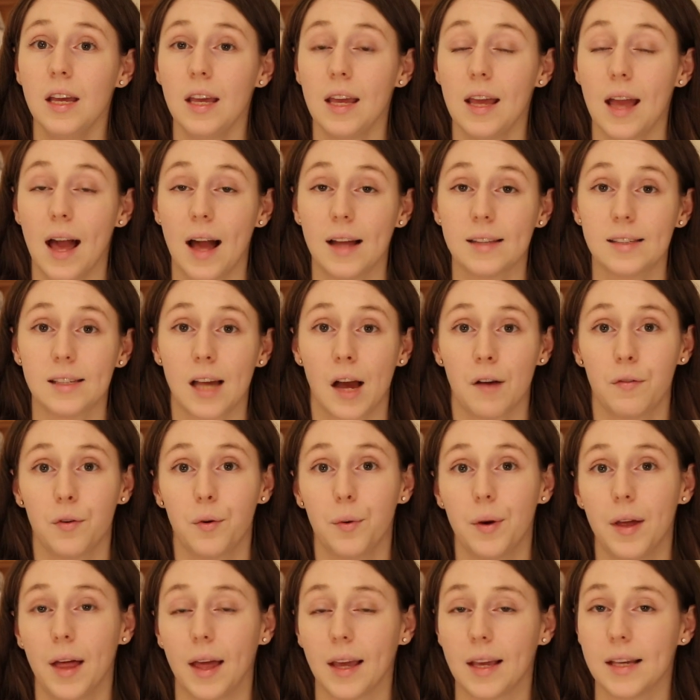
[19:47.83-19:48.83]
he had to have
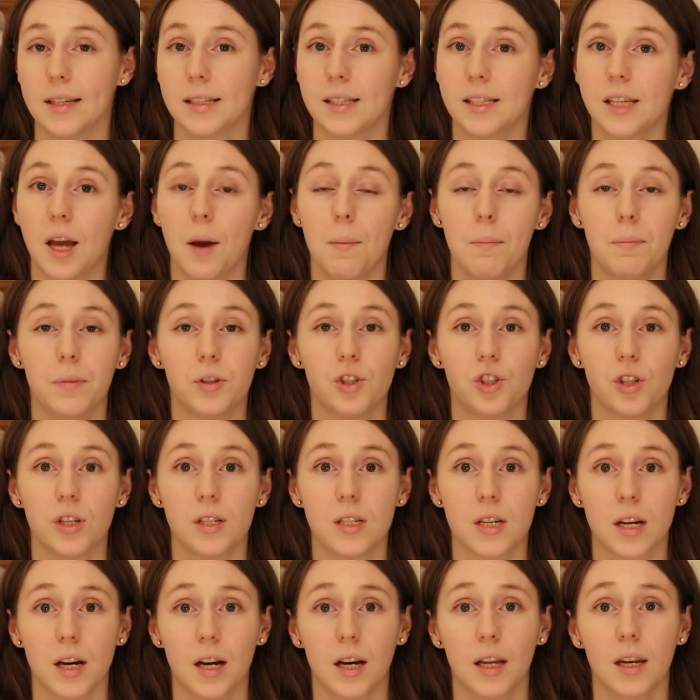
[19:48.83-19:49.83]
all like his temperature
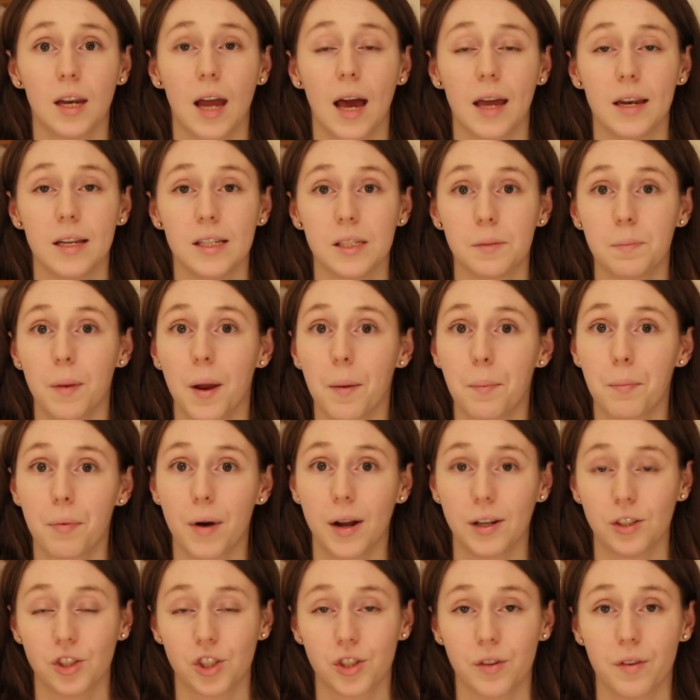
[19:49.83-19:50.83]
done and his blood
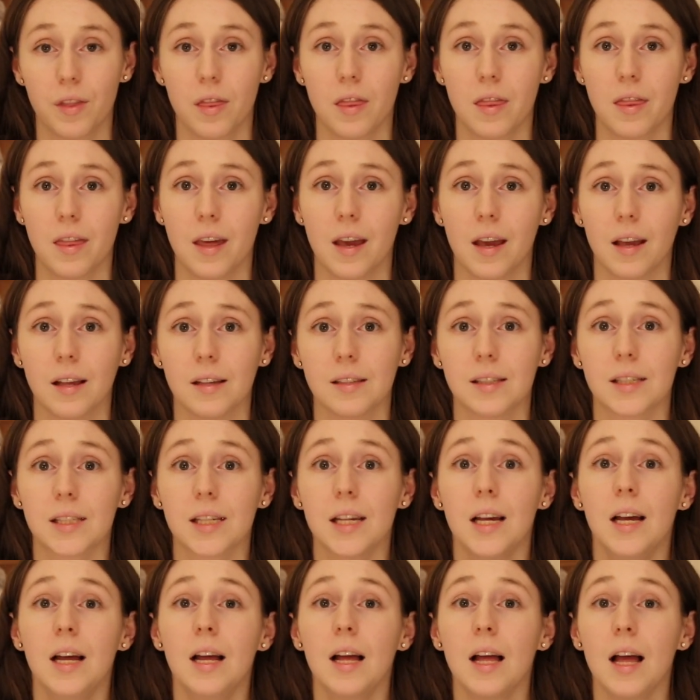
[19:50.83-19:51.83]
pressure and things